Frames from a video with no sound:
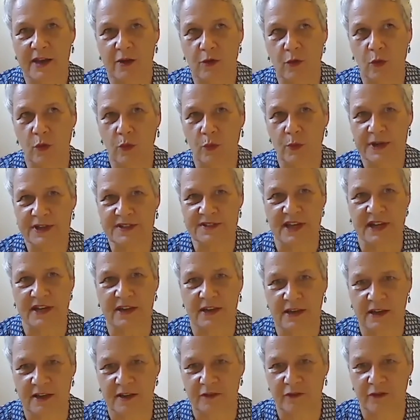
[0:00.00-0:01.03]
always had a
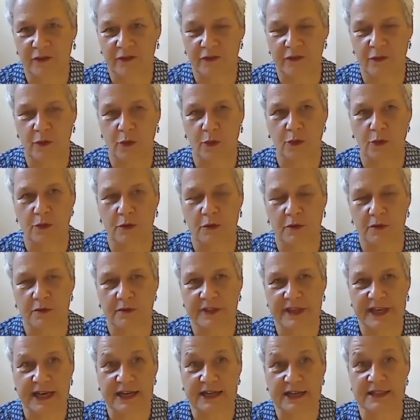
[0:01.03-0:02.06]
love for
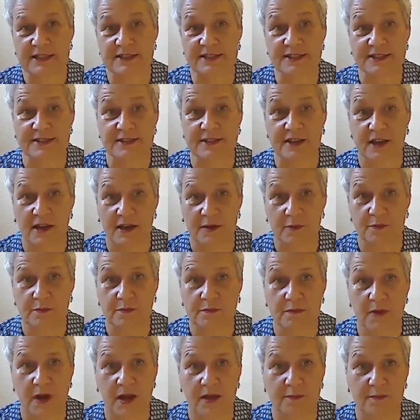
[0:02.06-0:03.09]
the arts.
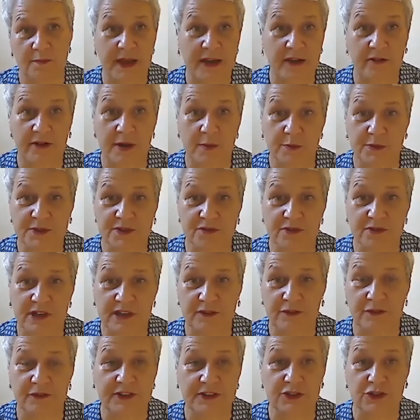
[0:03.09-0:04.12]
My background was really
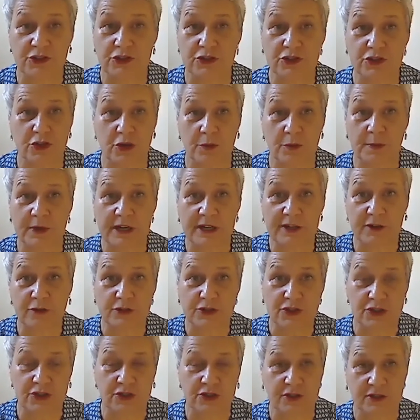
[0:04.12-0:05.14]
French and German
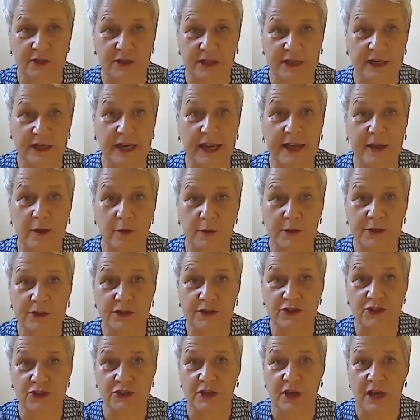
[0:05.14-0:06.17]
literature and
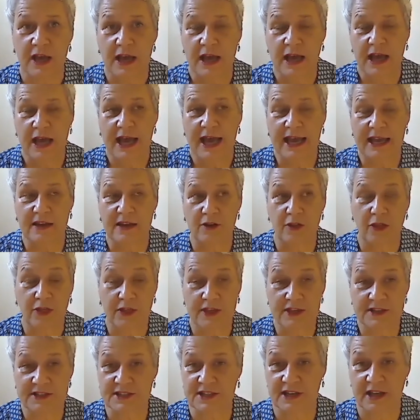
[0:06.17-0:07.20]
language and
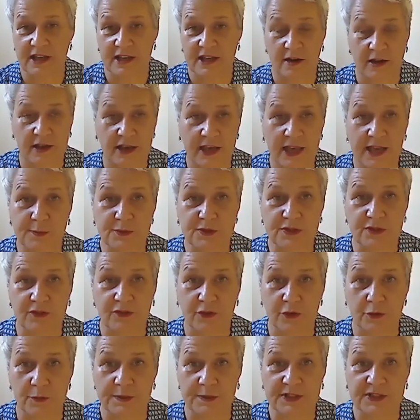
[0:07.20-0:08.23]
theatre, and I came to
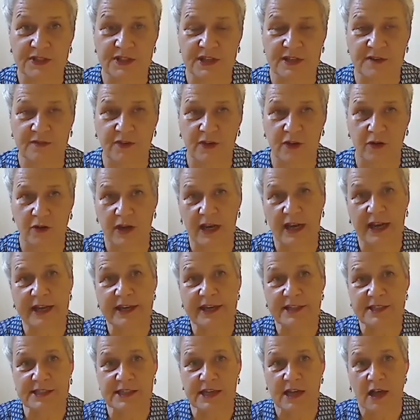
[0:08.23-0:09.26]
film and TV very
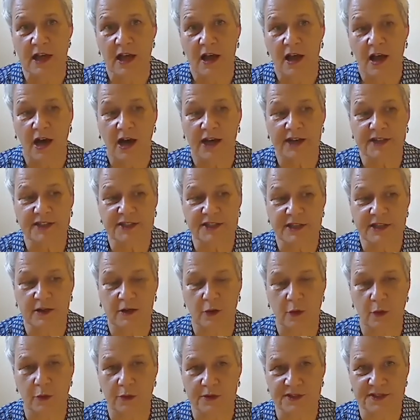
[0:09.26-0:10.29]
late. I did
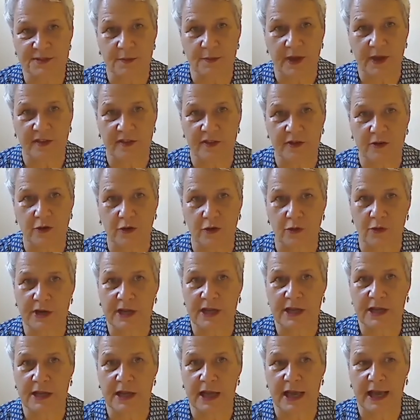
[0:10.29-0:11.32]
law as my other
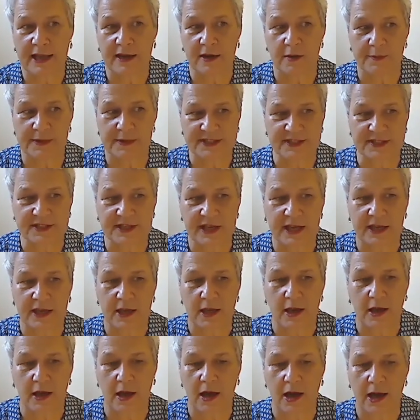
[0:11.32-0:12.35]
degree, and I must say
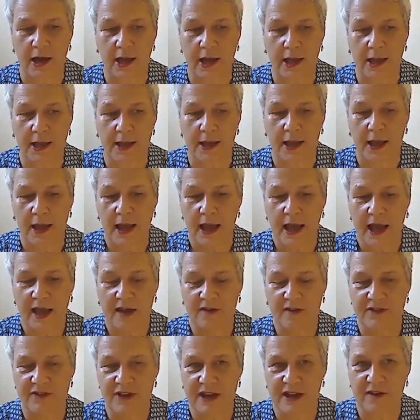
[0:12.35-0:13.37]
I
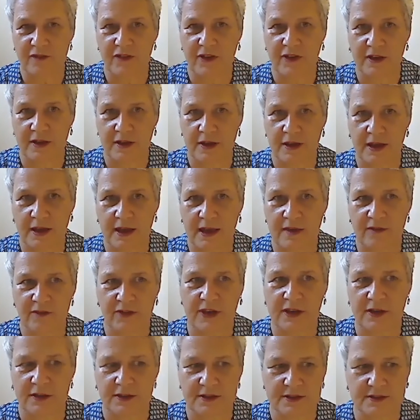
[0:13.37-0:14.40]
have never,
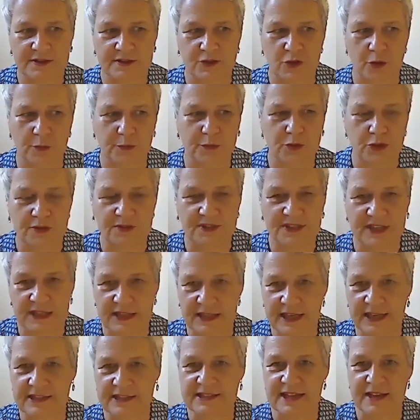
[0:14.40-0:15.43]
ever stopped using
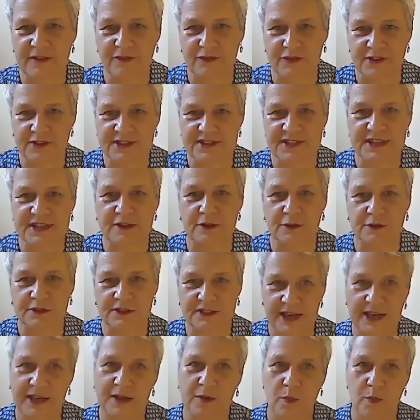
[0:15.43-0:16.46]
that. Every single
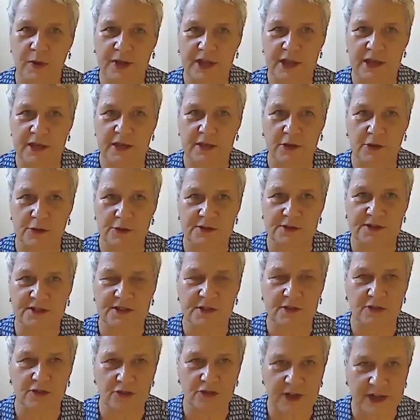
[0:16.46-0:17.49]
day we use
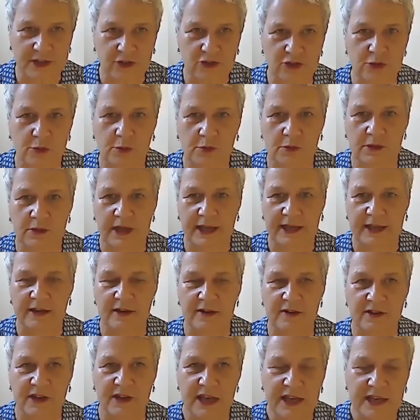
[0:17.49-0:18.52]
contractual
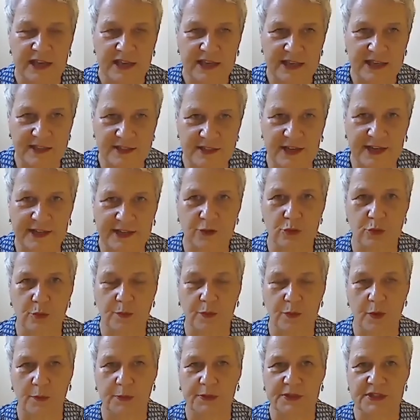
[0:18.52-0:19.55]
and intellectual
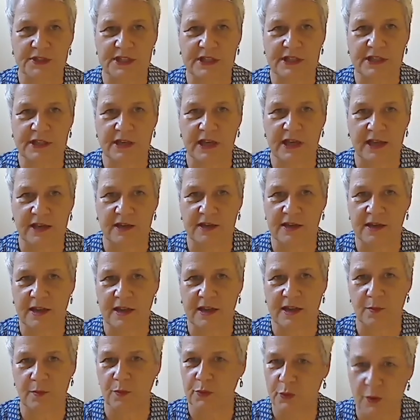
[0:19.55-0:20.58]
property and
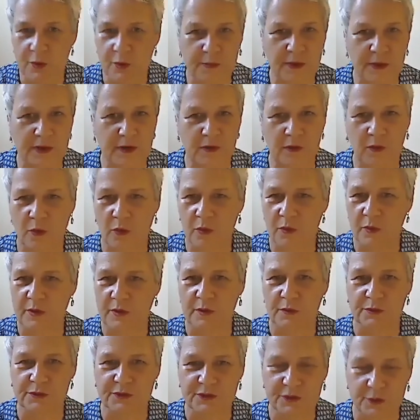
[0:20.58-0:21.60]
employment law and
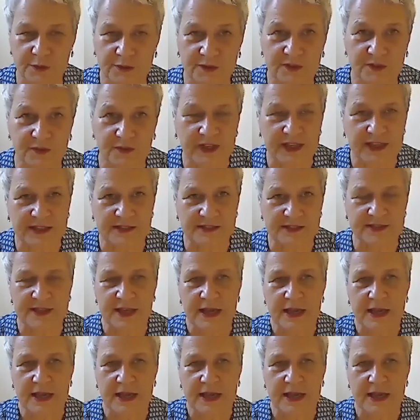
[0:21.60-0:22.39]
all sorts of things.